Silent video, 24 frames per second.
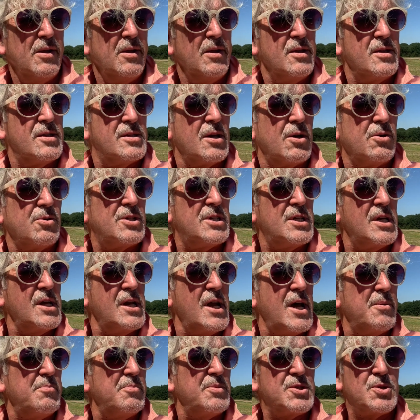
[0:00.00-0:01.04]
So tin
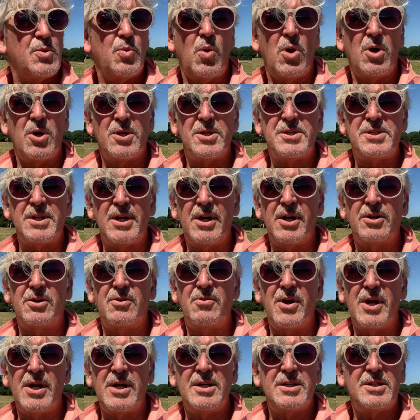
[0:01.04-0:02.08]
amps was a
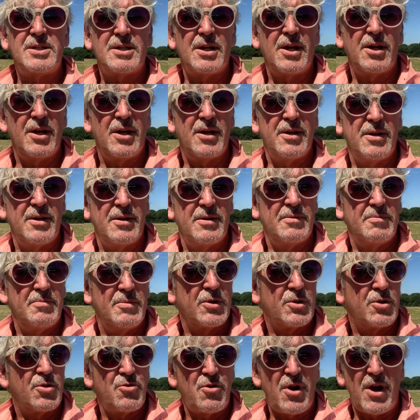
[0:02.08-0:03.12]
great
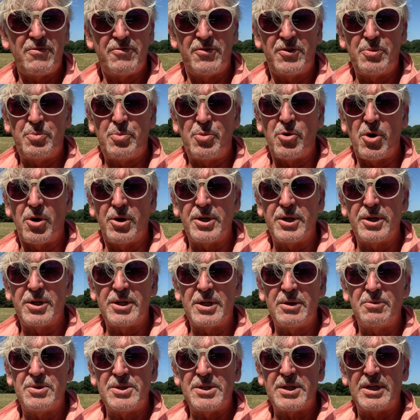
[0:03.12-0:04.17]
craft product.
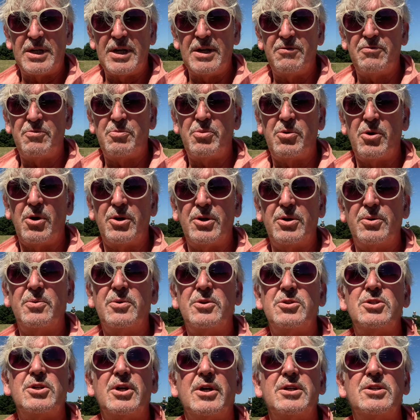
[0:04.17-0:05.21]
It was a gift product
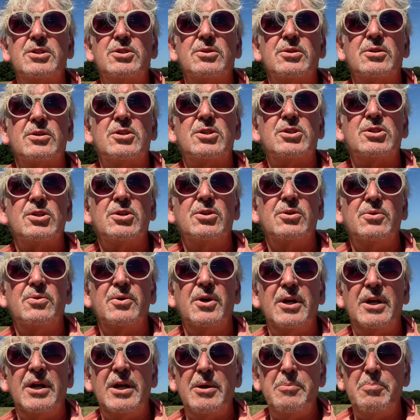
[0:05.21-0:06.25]
which I took to
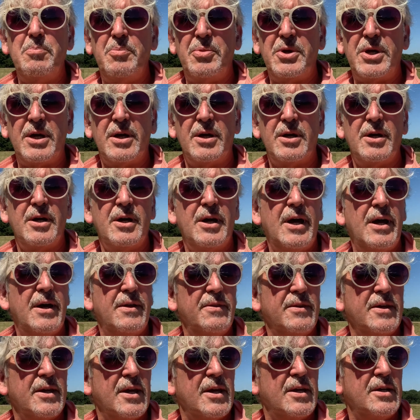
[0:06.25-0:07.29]
Olympia
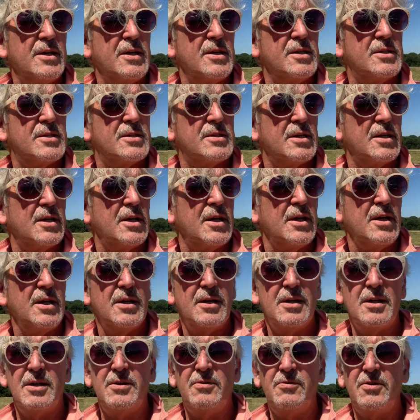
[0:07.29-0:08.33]
and the NEC
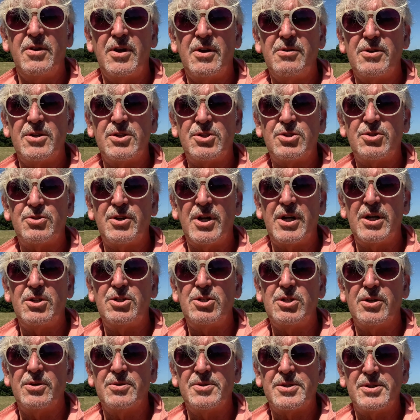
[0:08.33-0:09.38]
and various trade
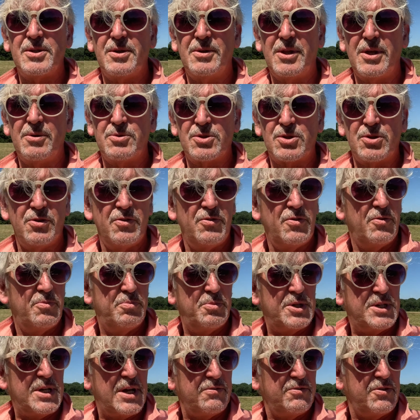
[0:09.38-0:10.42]
shows, so that was good fun.
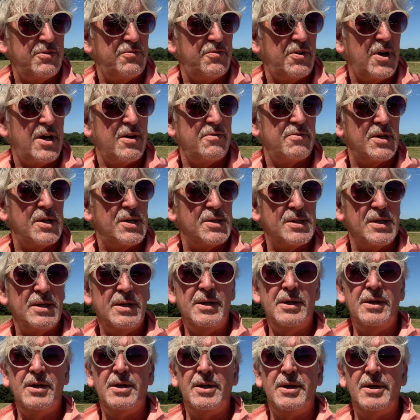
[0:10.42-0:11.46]
But after 5 years
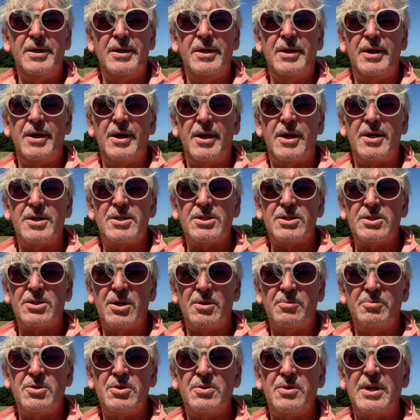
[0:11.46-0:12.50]
I
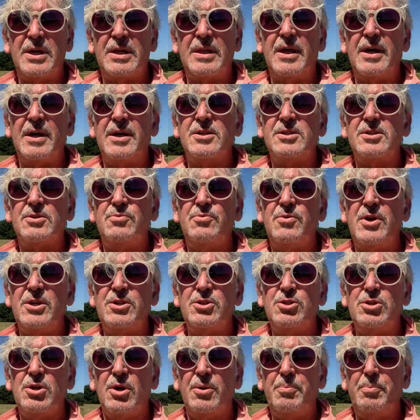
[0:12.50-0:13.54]
stopped doing that and
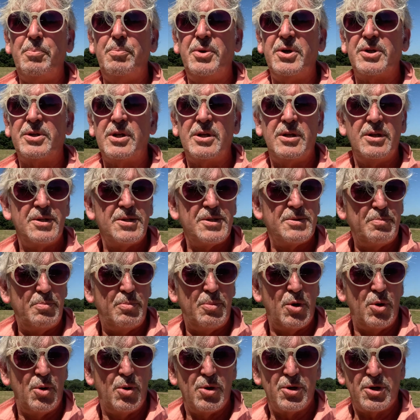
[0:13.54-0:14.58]
read John Butler's
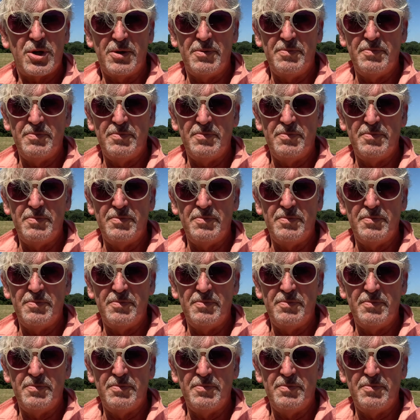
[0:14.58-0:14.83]
book,